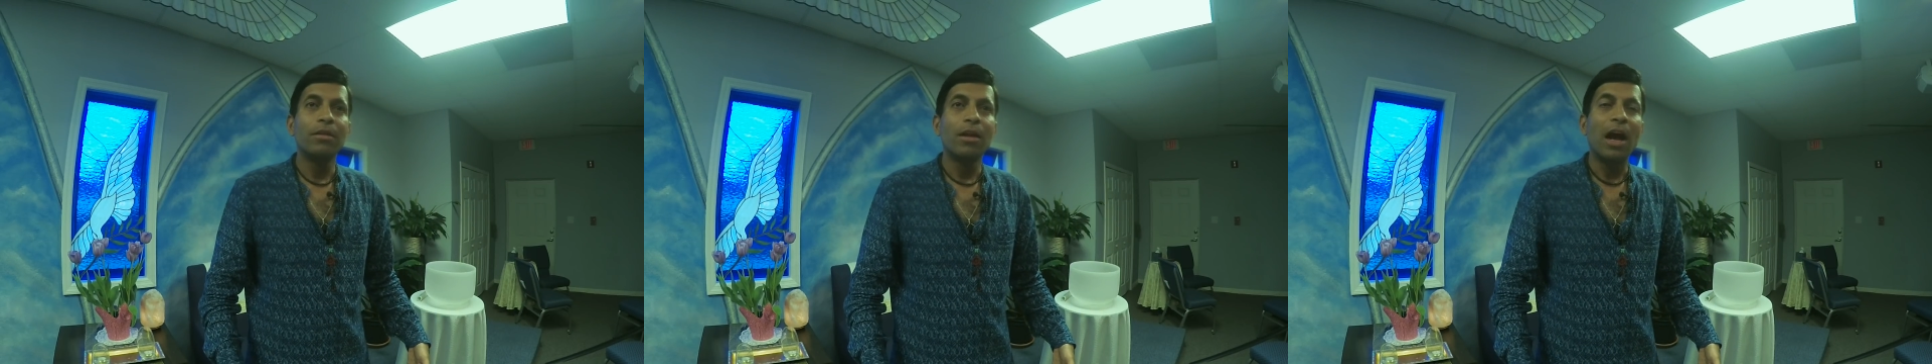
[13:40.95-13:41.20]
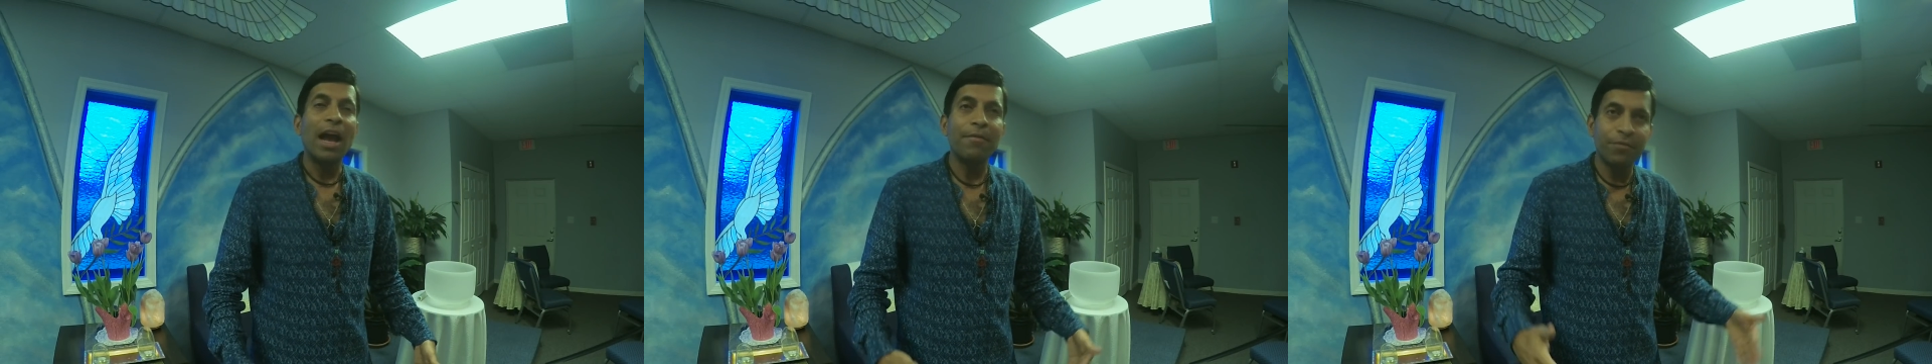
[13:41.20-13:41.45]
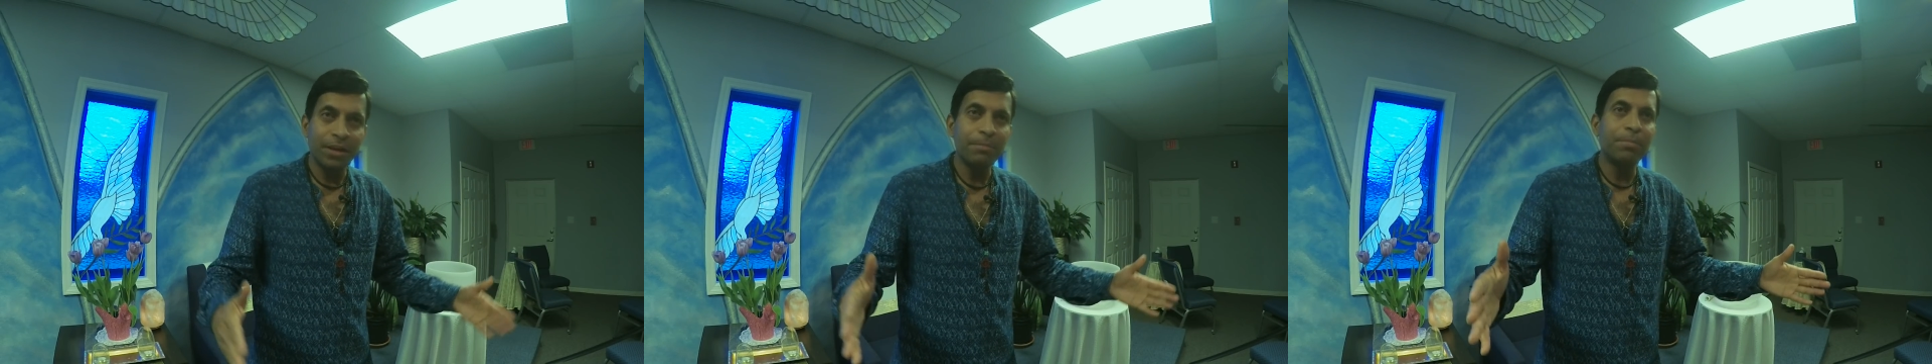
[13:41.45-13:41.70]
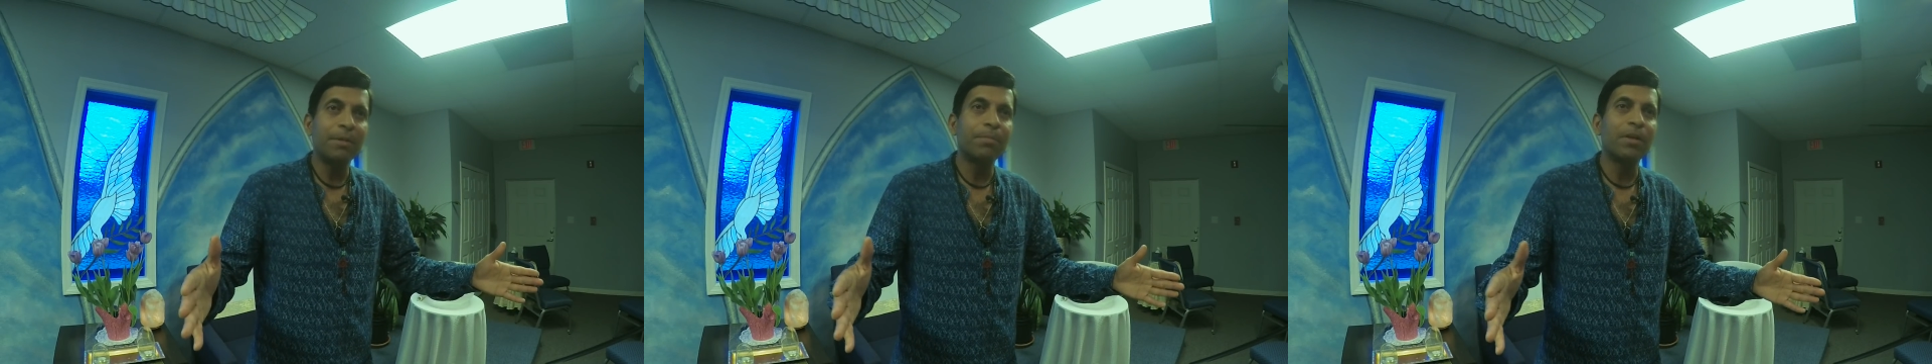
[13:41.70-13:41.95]
I have seen
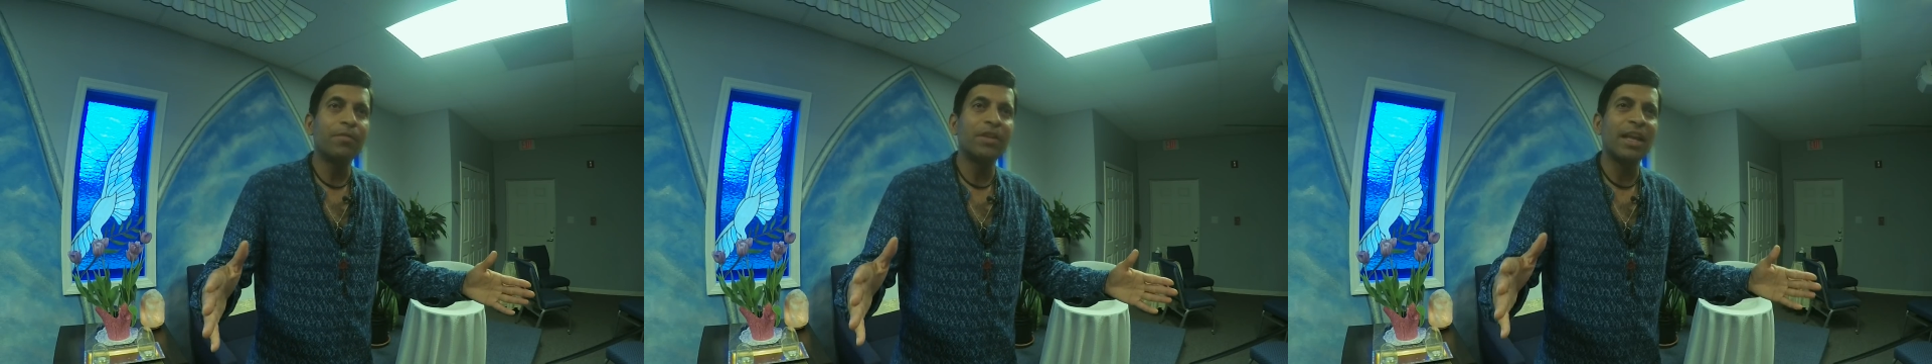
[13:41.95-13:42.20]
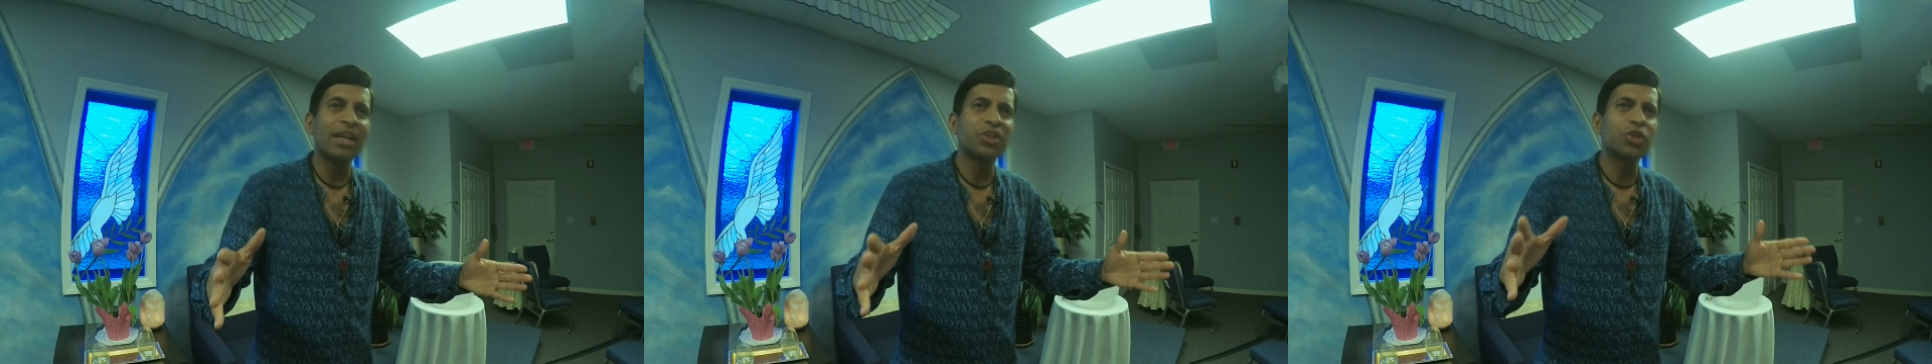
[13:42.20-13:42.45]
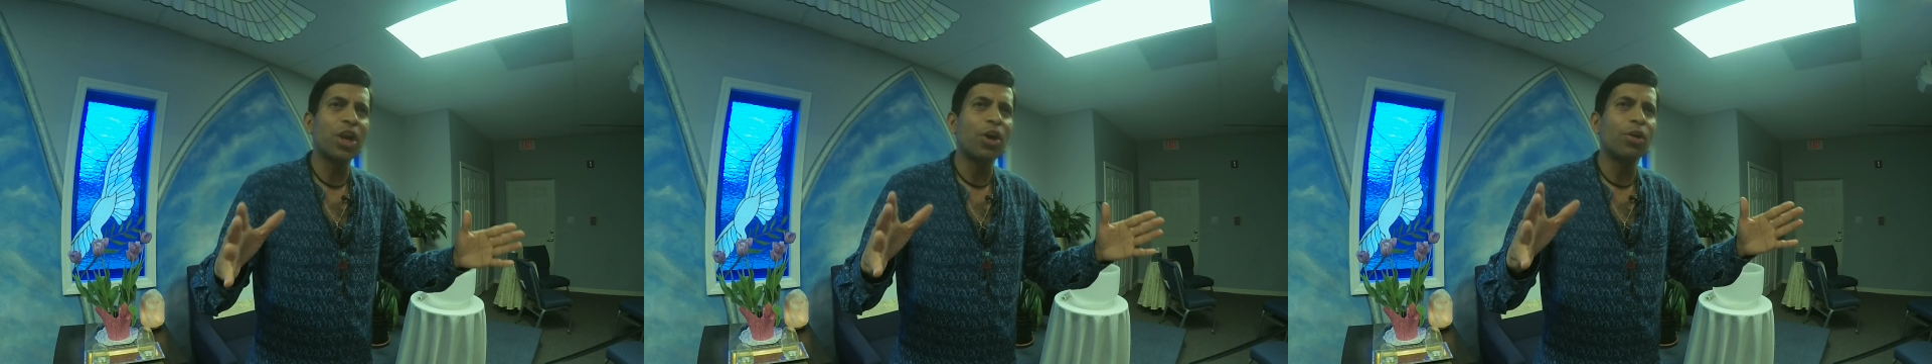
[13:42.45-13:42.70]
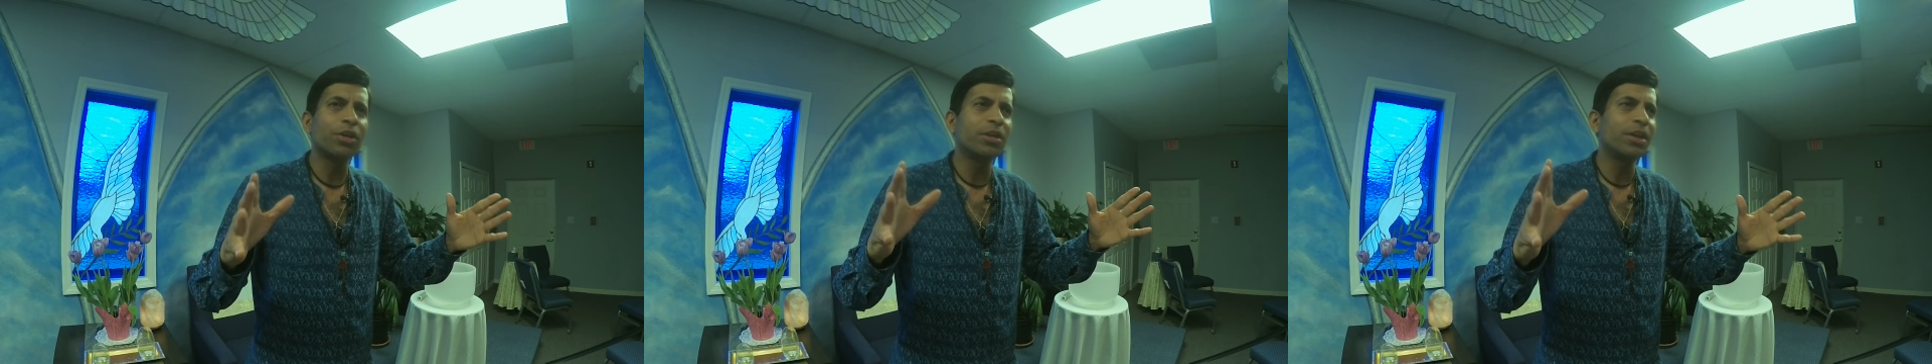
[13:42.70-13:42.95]
people with
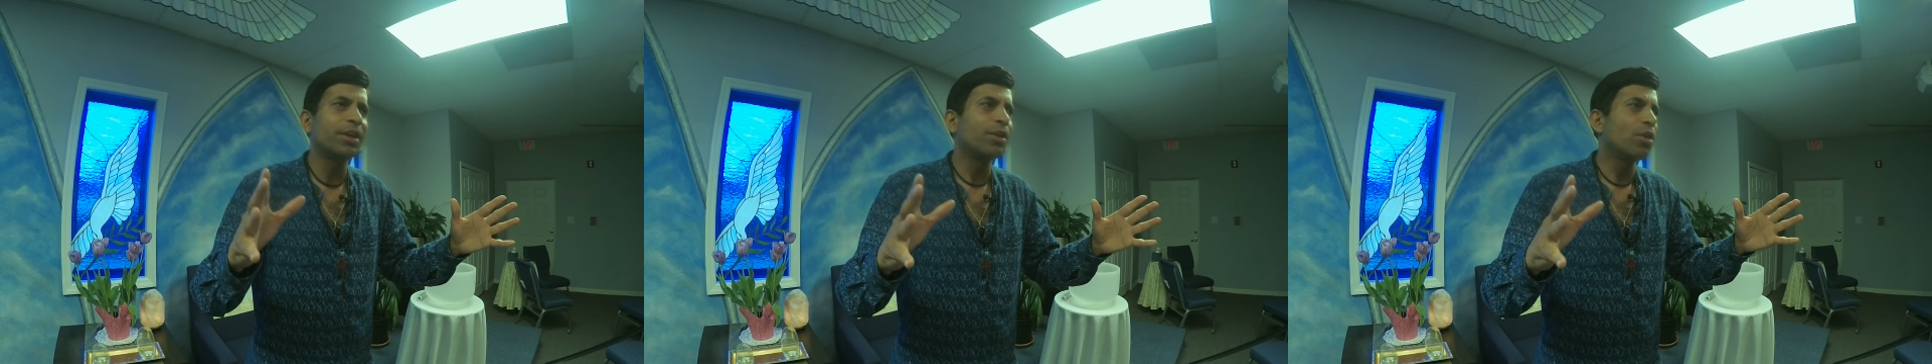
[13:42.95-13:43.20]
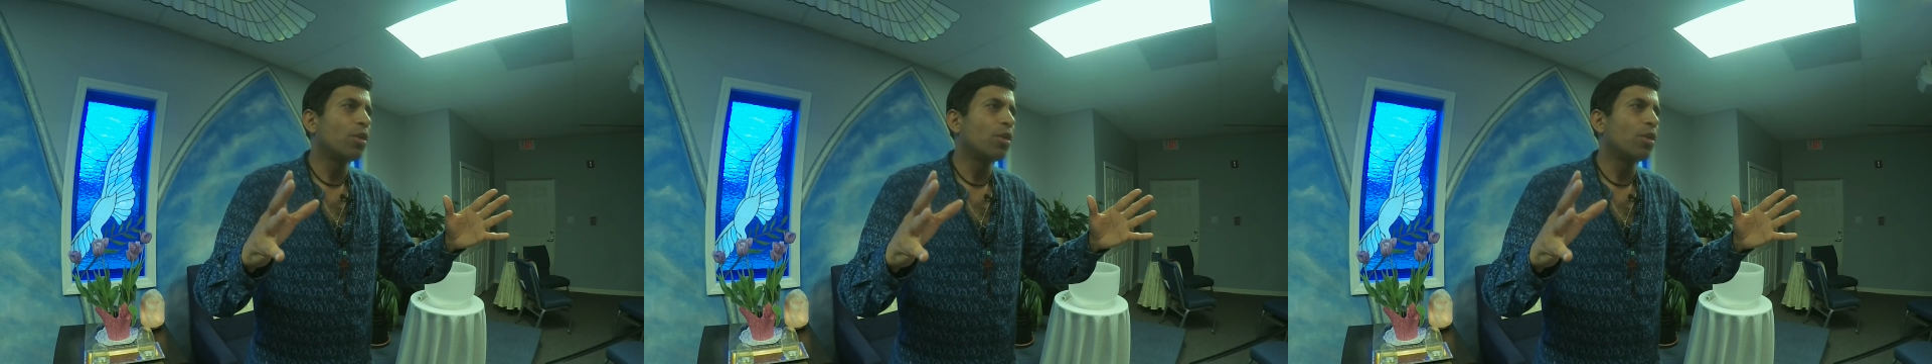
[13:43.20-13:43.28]
extraordinary